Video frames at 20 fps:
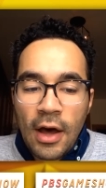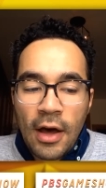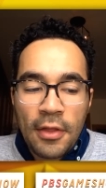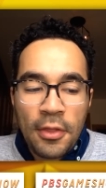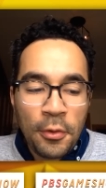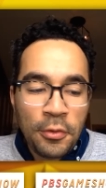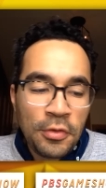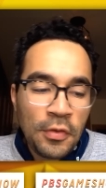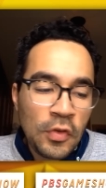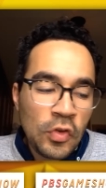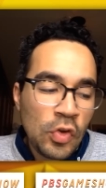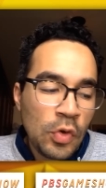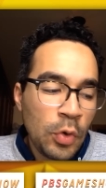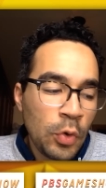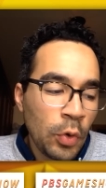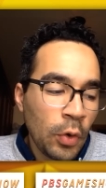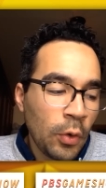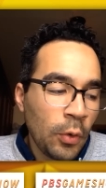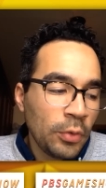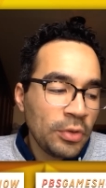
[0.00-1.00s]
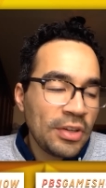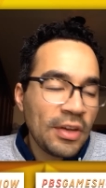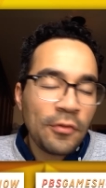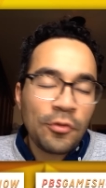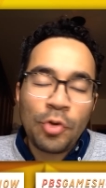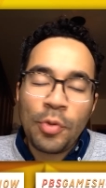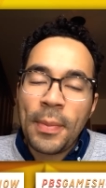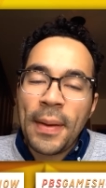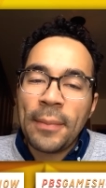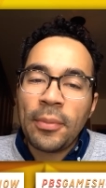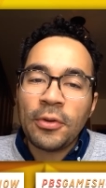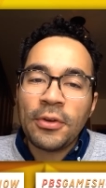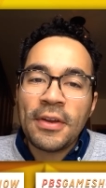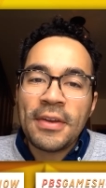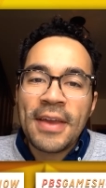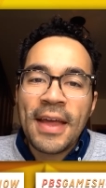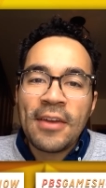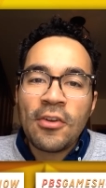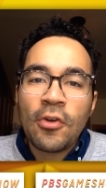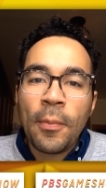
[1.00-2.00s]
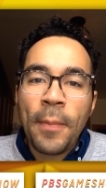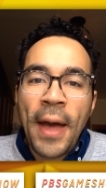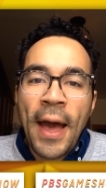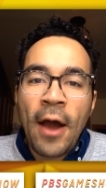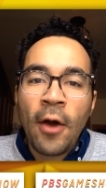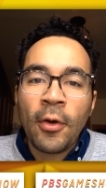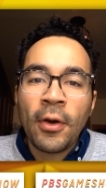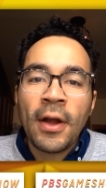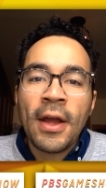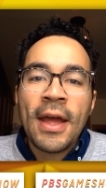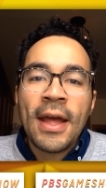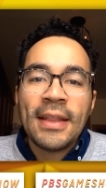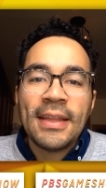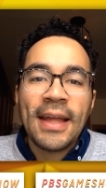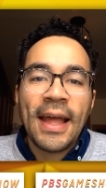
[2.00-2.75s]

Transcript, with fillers: Uh, those of you who are old enough to remember Nintendo Power,